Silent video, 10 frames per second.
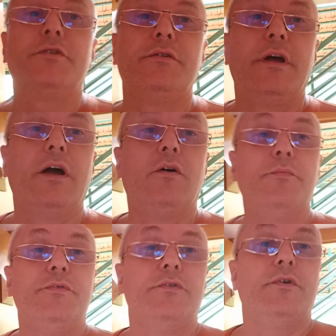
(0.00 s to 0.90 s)
actually I
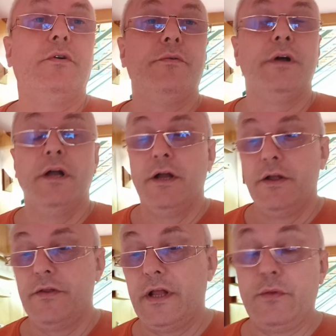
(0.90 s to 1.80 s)
hope you know
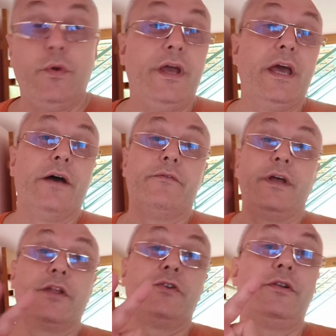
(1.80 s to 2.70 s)
that we have
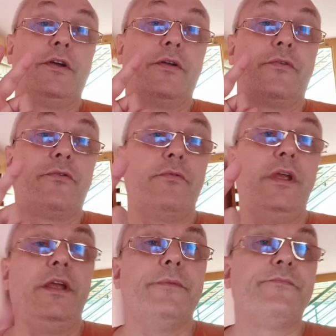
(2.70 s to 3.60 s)
actually
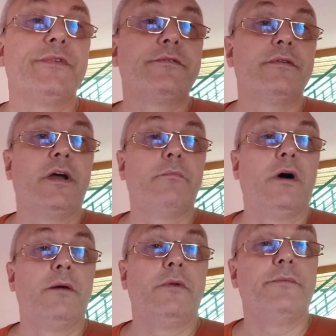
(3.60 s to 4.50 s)
three Sai
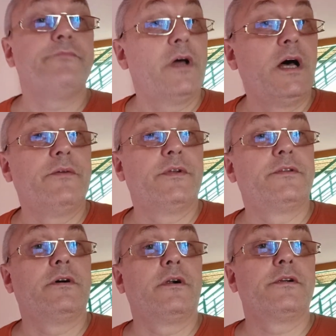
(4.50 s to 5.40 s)
Baba
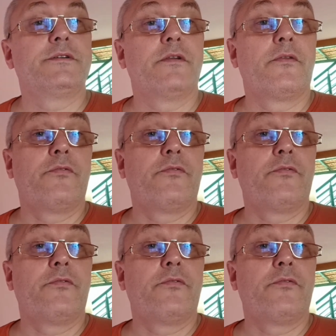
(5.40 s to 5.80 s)
avatars,